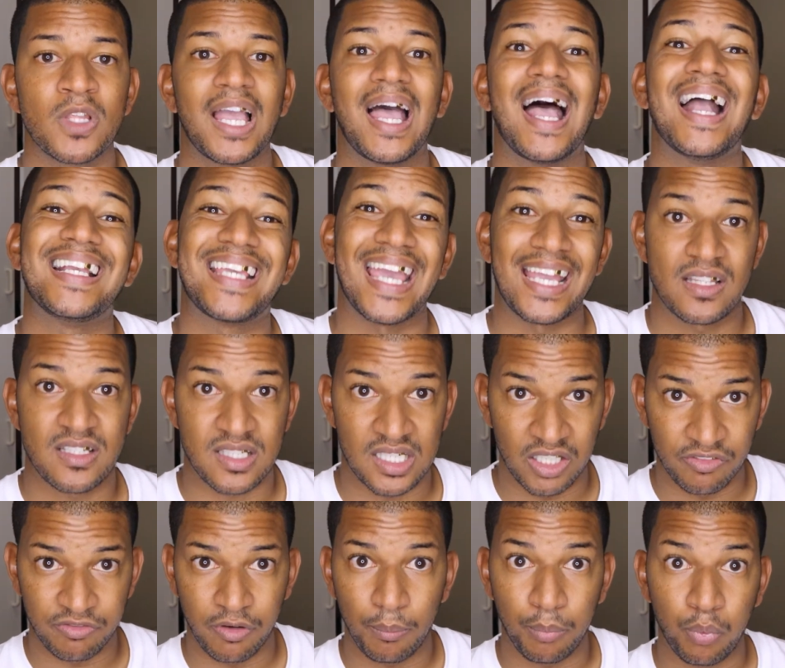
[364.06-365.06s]
against
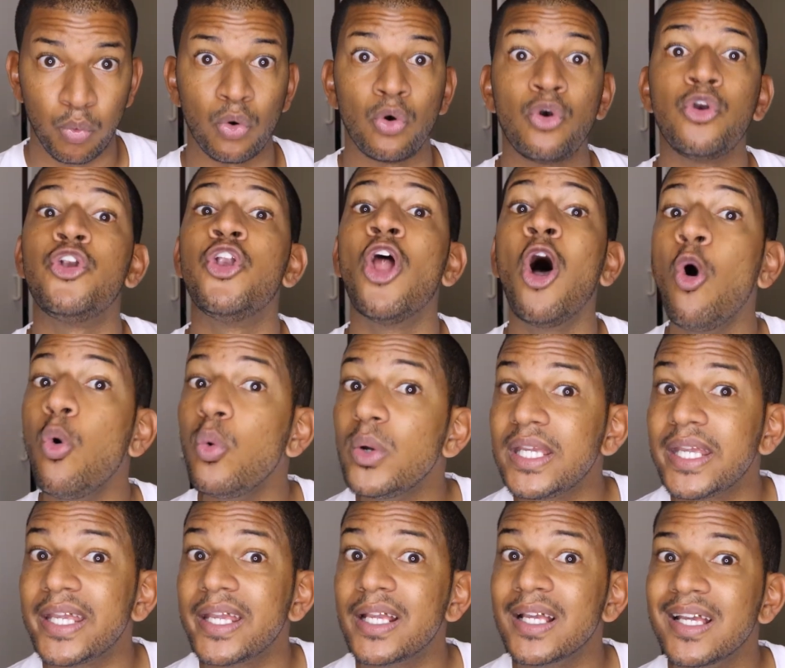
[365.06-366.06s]
Liverpool,
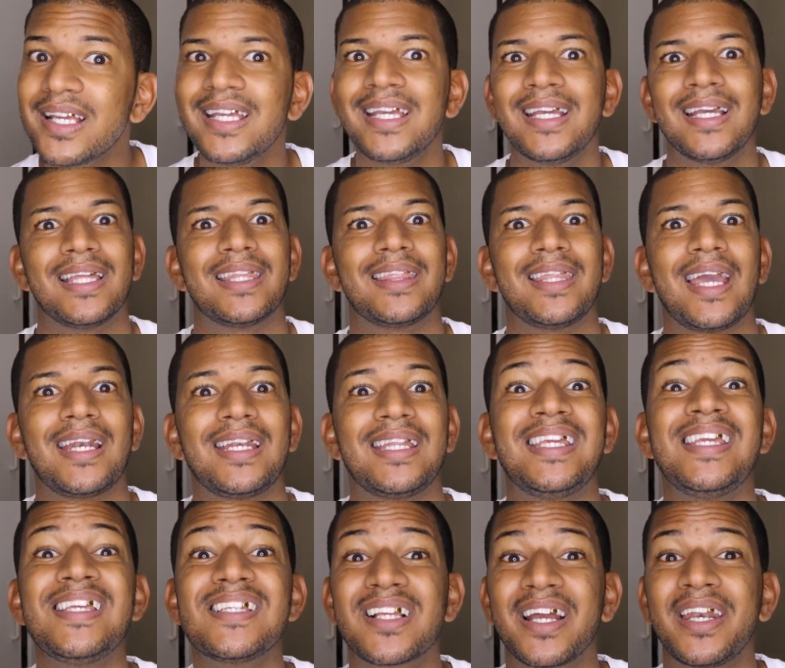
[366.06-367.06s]
knowing that
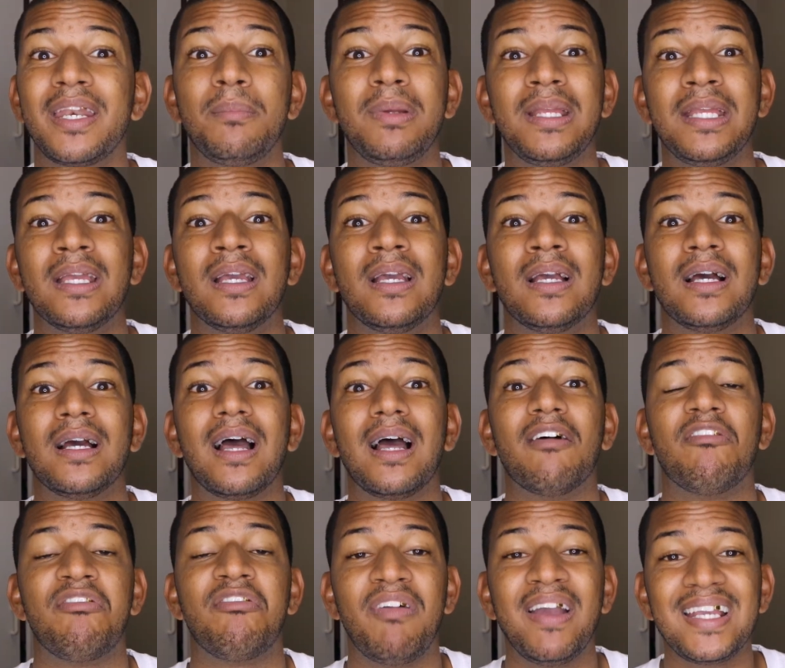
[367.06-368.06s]
he's going to be
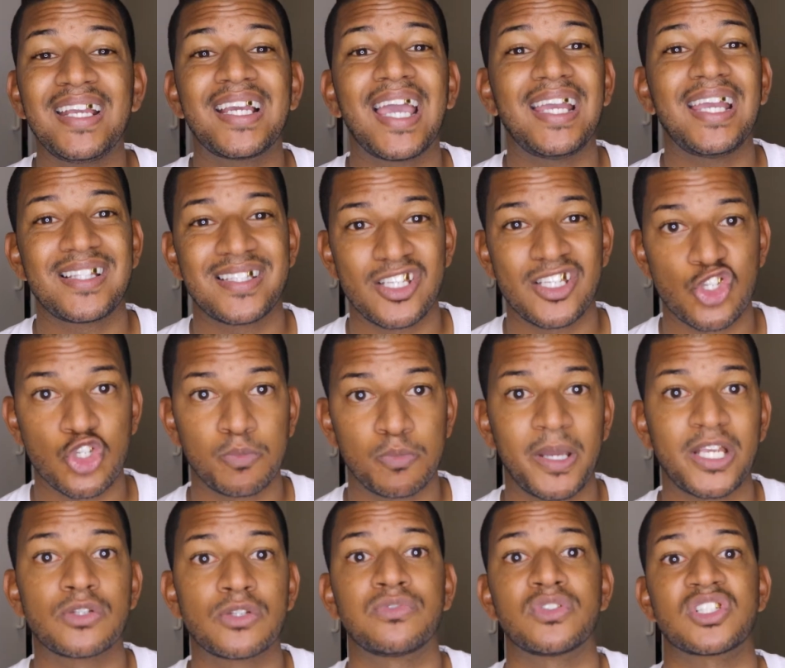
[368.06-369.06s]
vacating
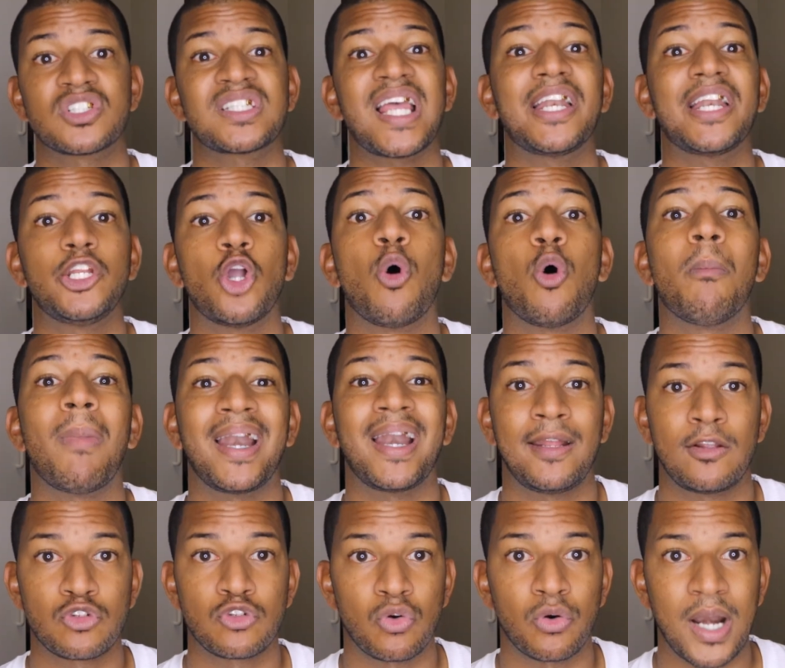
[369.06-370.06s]
space for Sadio
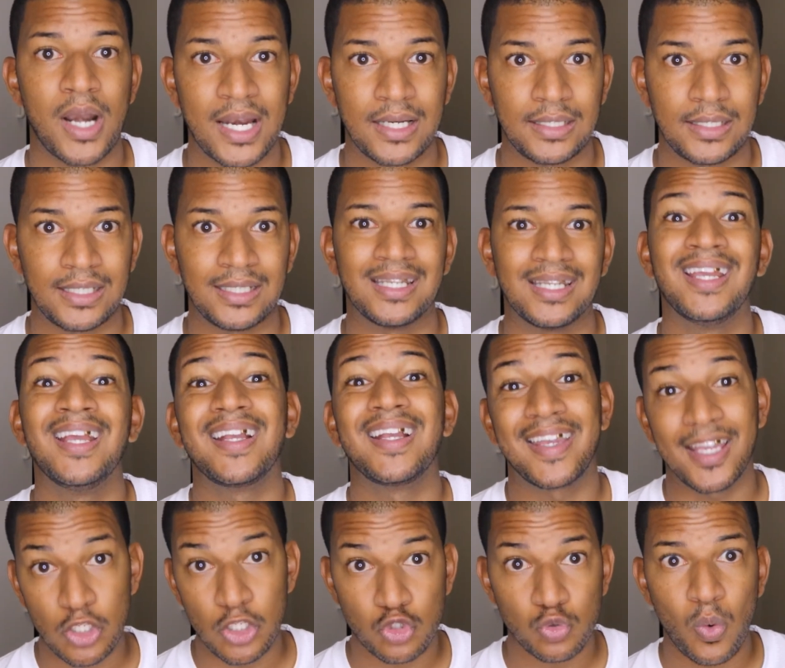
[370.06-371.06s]
Mane to run in?
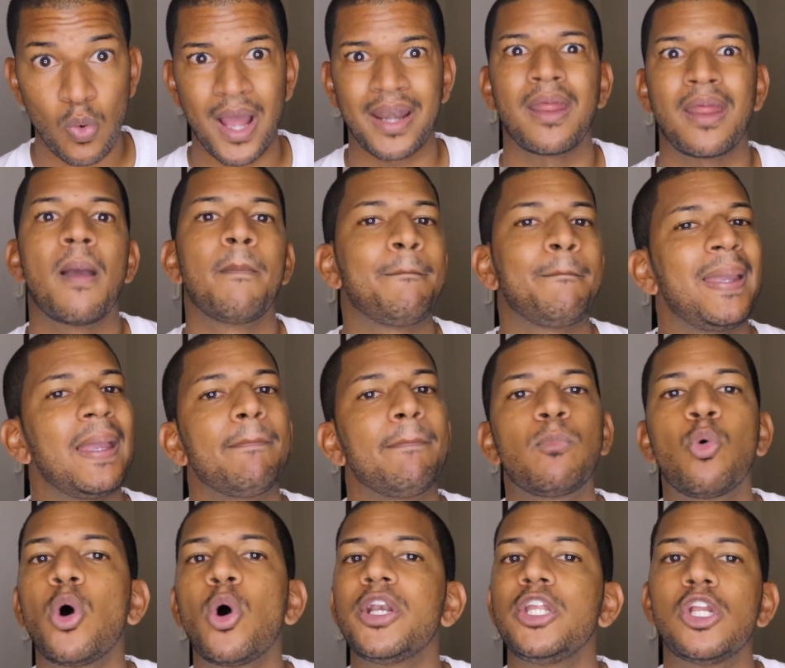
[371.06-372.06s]
Guess what? Pep
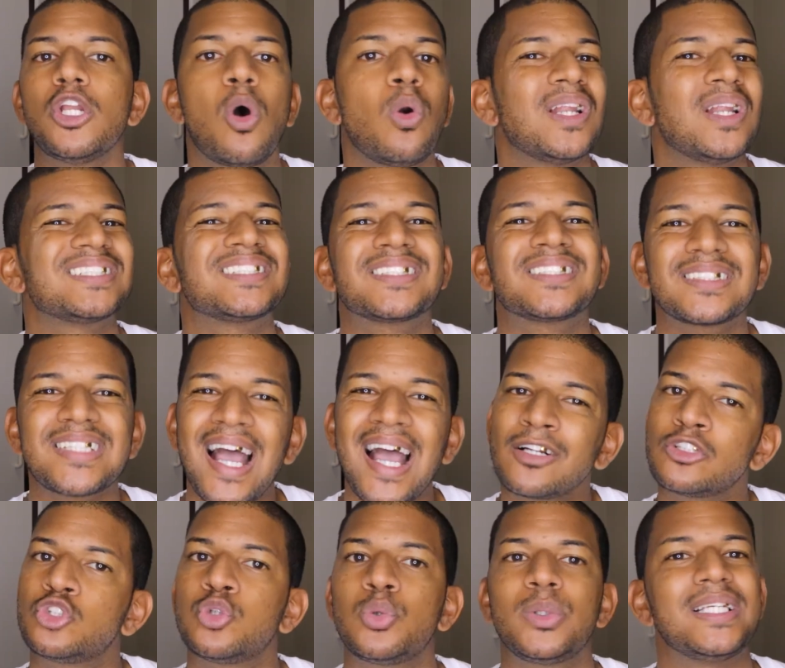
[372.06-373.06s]
Guardiola
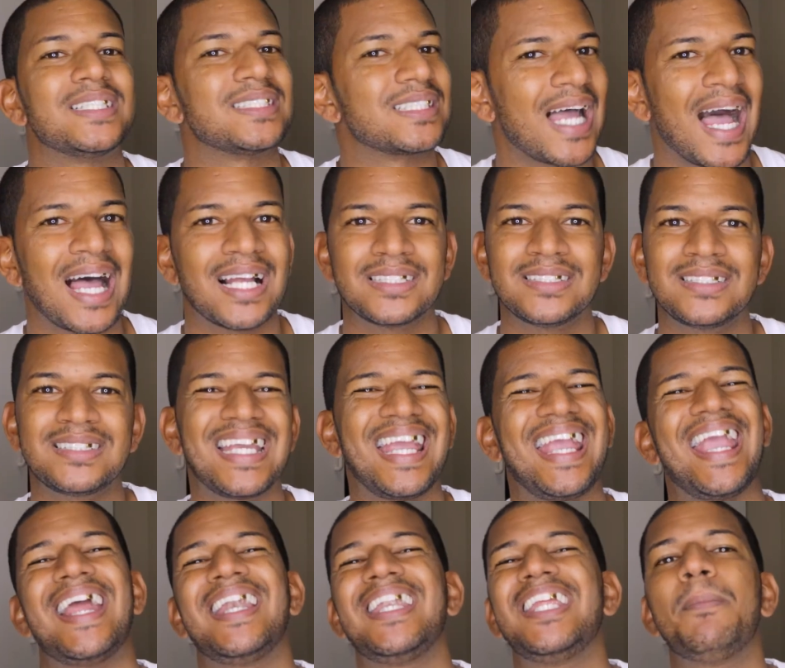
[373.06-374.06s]
stuck to his guns
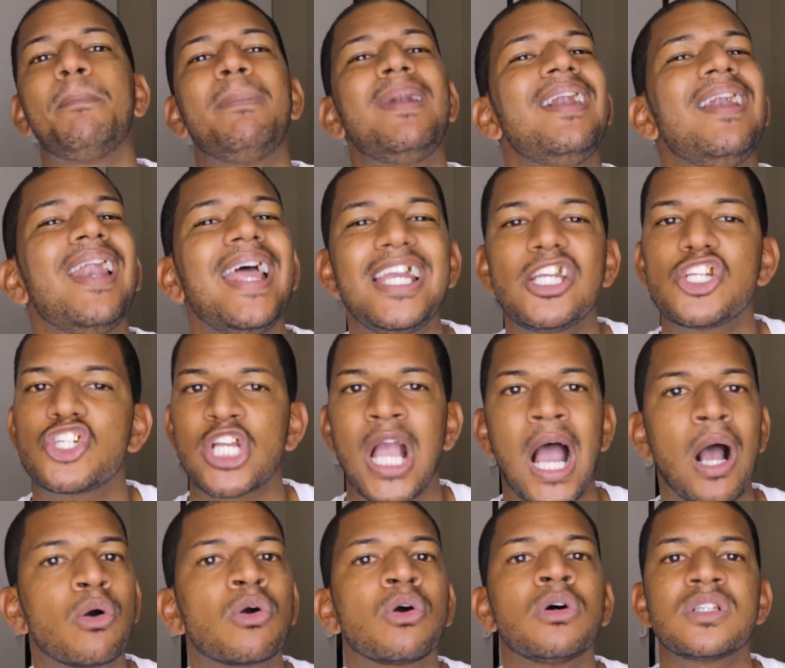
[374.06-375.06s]
and he played
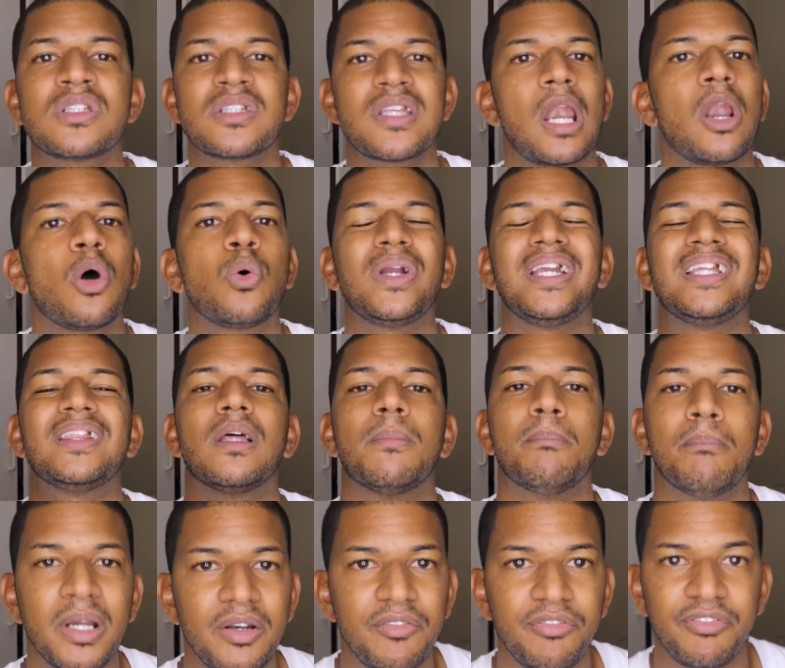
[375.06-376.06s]
João Cancelo in the
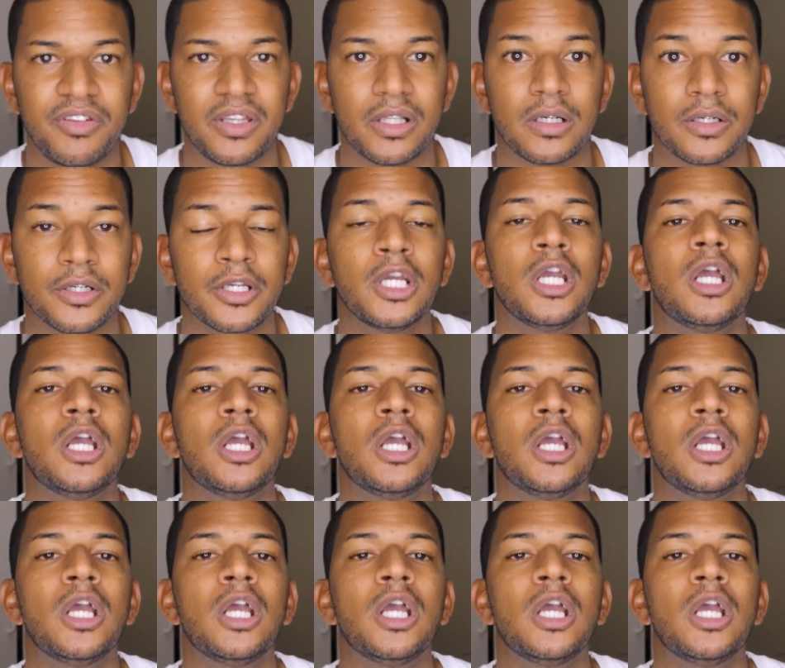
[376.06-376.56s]
midfield